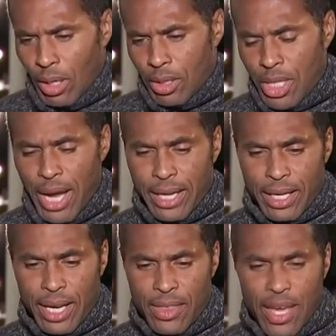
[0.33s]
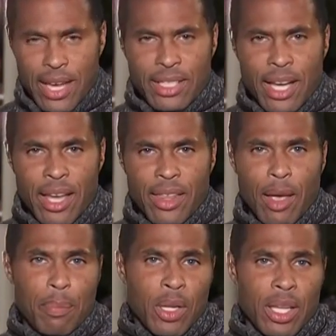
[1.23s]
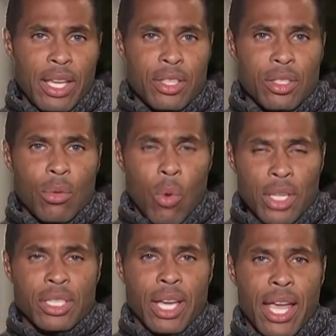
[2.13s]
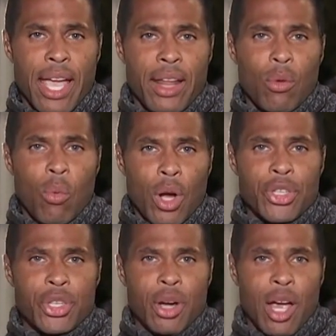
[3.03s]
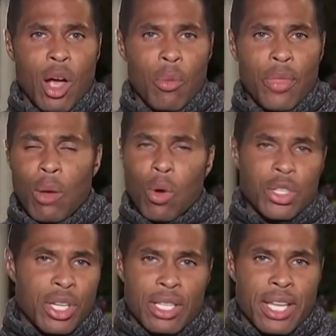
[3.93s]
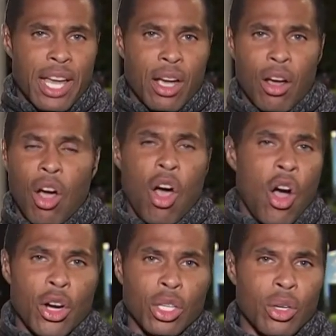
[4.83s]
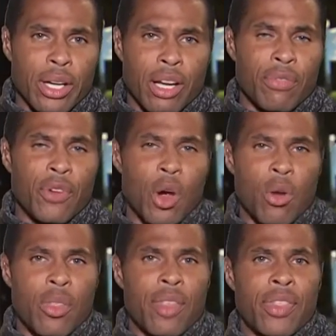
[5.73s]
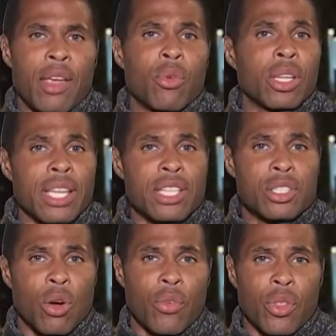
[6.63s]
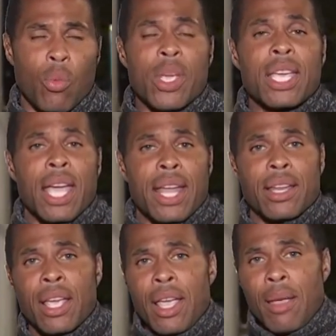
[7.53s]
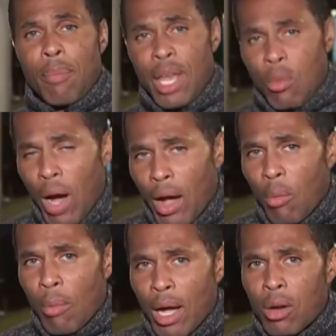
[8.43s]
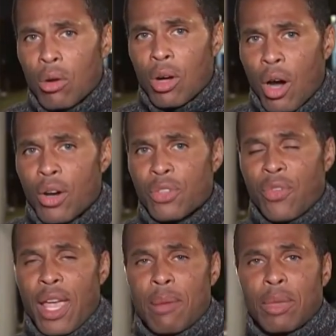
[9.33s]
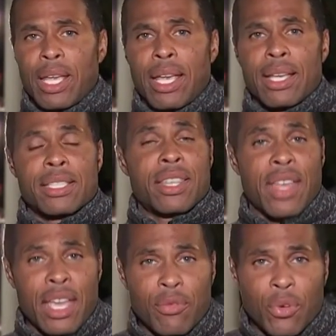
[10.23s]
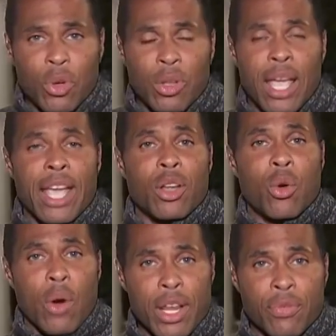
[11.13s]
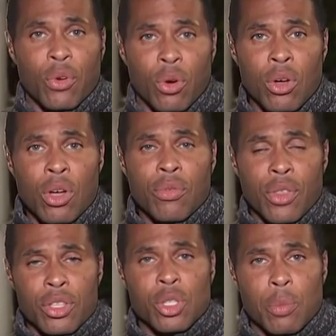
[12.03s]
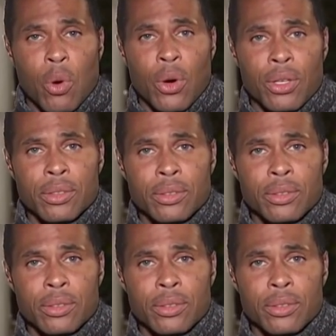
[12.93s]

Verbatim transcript: Jack and Keith, I can tell you that police once again want your help. They want you to take a, a, hard look at a photo that they released over the weekend. Meanwhile, Michael Garr's family is thankful and grateful for the support.